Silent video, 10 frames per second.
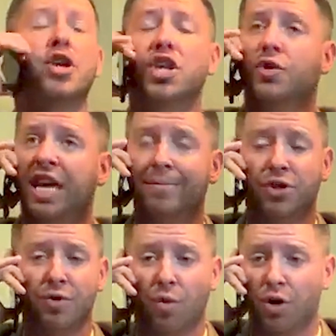You keep
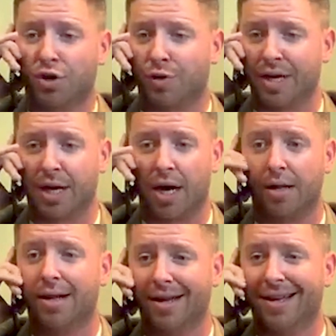doing what you're doing, girl.